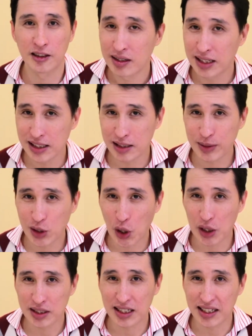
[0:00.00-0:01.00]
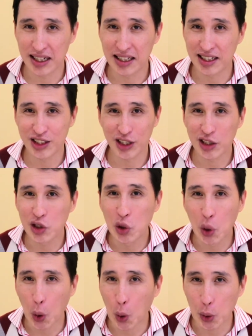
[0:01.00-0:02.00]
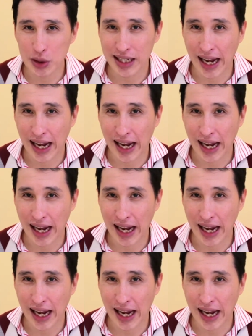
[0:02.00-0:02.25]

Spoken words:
This is because the ENTJ knows